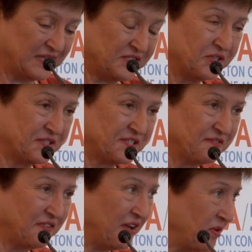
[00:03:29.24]

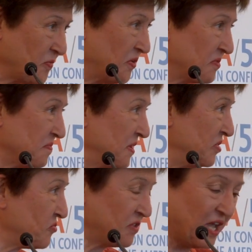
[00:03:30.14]
Susan. Very warm
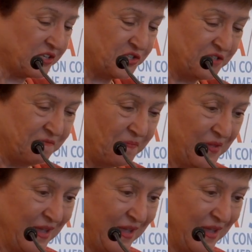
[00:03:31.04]
introduction,